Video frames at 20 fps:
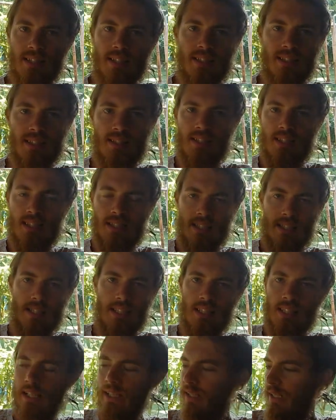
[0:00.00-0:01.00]
There's
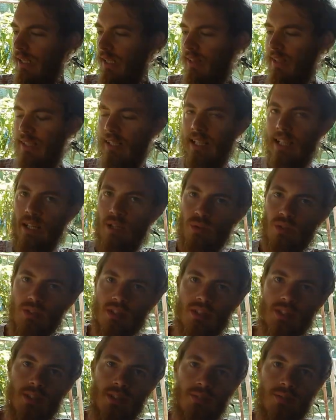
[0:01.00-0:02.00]
like, I think the
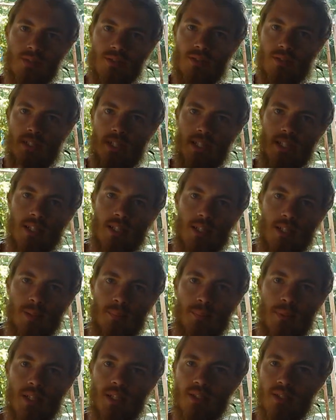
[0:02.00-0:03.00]
outer
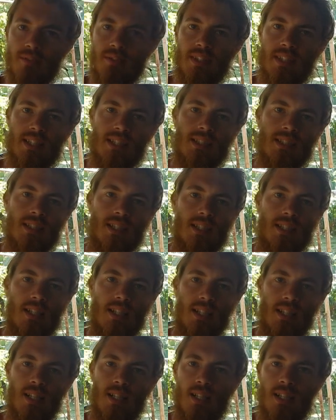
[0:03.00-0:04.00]
part of it is
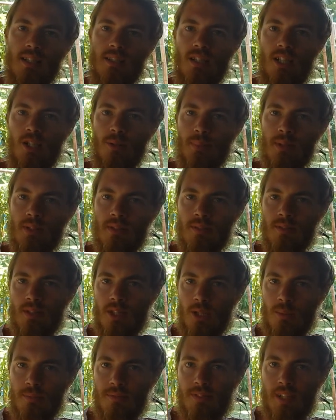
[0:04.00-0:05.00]
carbon
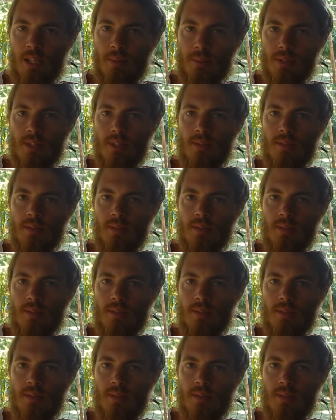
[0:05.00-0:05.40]
fiber.